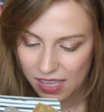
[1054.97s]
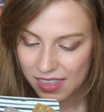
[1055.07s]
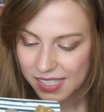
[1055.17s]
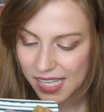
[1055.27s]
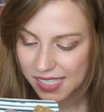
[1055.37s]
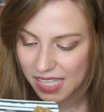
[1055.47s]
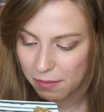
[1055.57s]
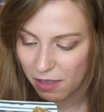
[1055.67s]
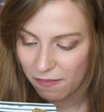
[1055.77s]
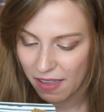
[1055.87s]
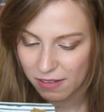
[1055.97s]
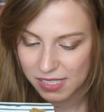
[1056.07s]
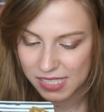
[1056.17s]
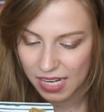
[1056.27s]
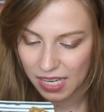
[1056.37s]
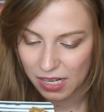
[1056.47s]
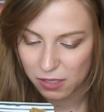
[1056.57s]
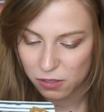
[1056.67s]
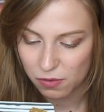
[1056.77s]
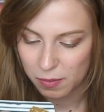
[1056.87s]
In this, I sent my favorite sticky
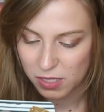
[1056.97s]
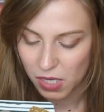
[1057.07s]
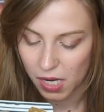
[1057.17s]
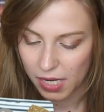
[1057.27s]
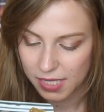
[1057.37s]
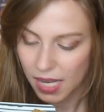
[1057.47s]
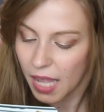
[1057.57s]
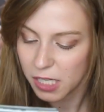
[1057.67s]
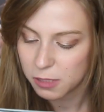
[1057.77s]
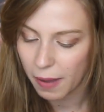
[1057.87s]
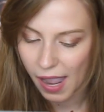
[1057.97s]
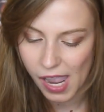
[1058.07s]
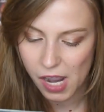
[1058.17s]
notes from the Target dollar spot.